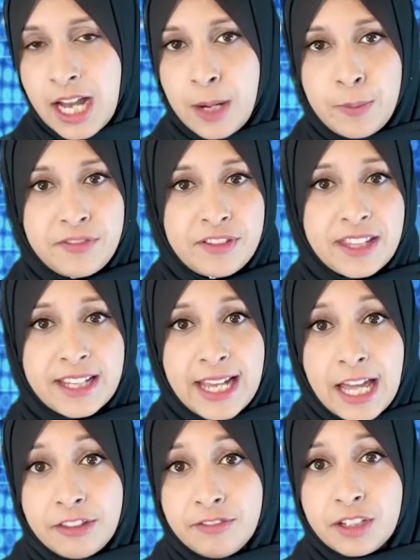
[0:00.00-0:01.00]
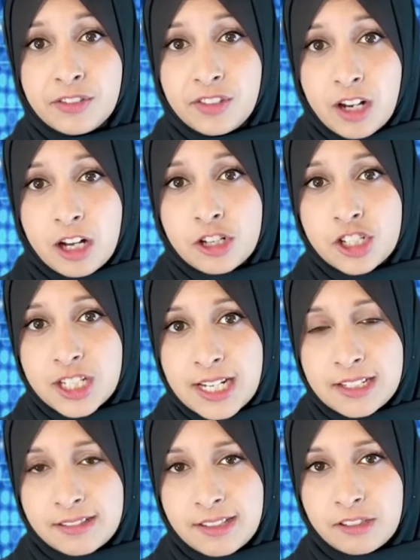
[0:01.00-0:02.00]
However, the gathering of large
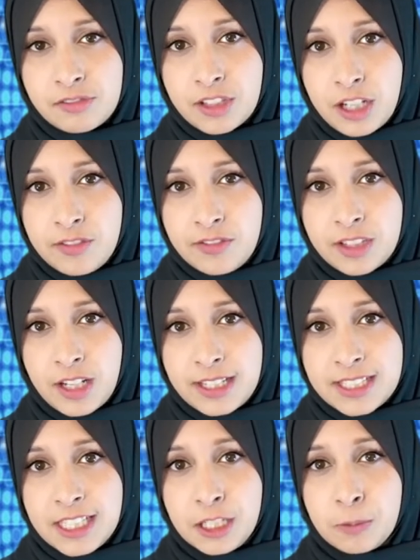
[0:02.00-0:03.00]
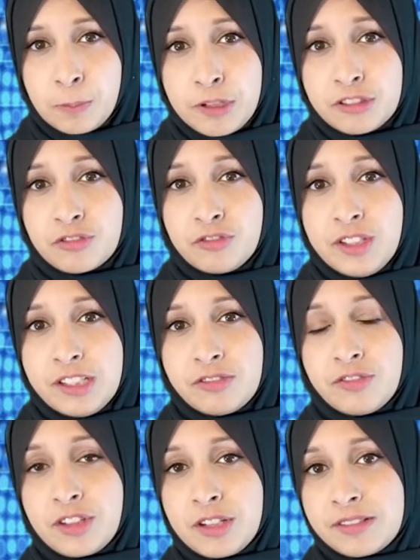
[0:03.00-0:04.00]
data sets for COVID-19 could pose
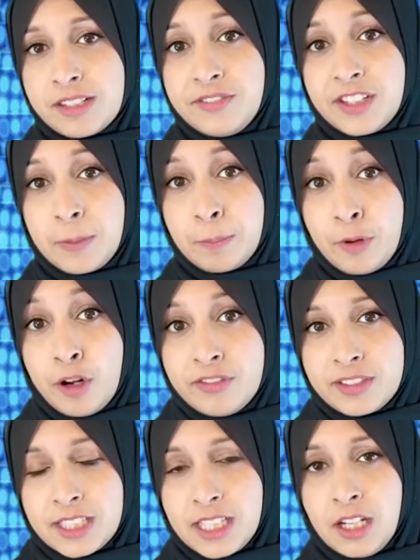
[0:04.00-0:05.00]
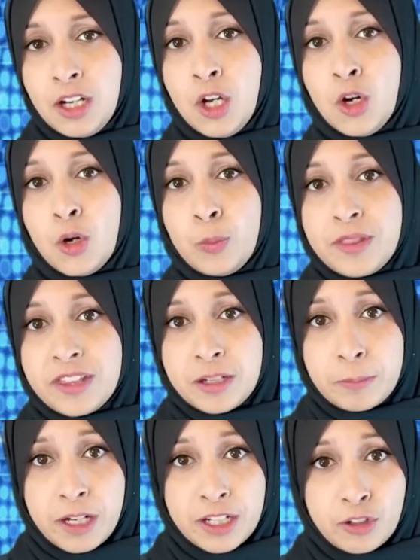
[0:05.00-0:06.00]
risk for those living in poverty or within
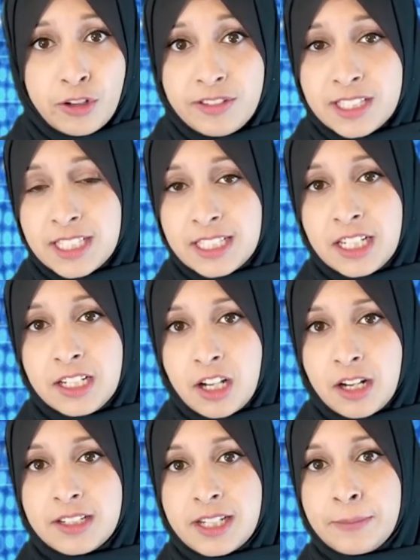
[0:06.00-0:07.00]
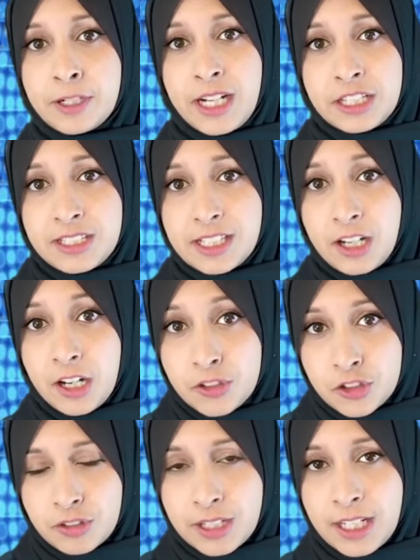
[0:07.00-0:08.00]
a minority in a non-democratic
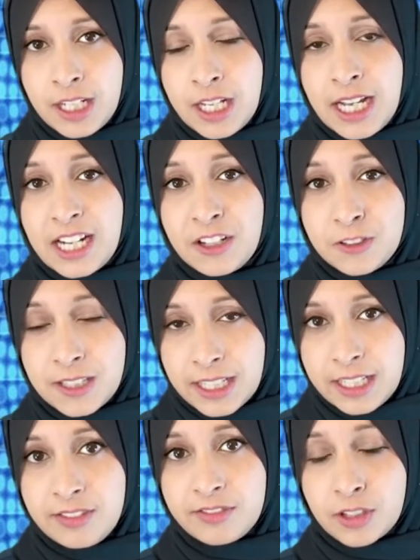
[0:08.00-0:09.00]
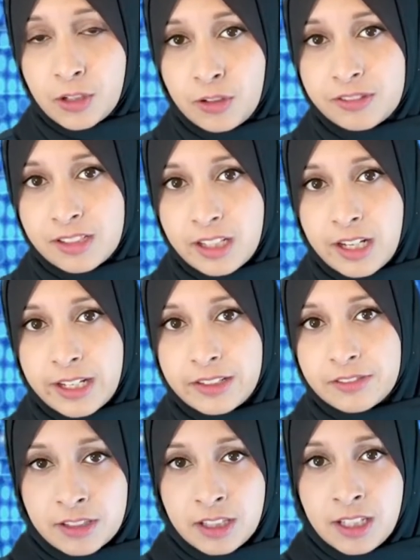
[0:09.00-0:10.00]
country and could even cost
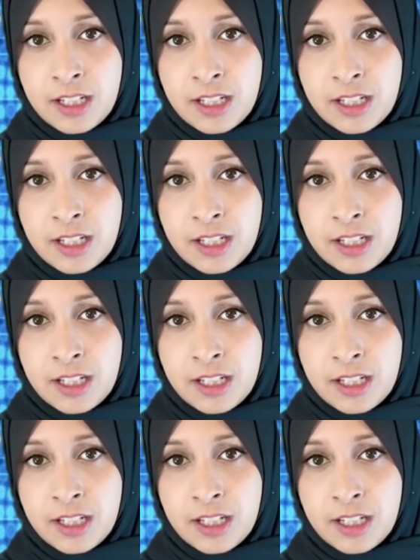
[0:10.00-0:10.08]
lives.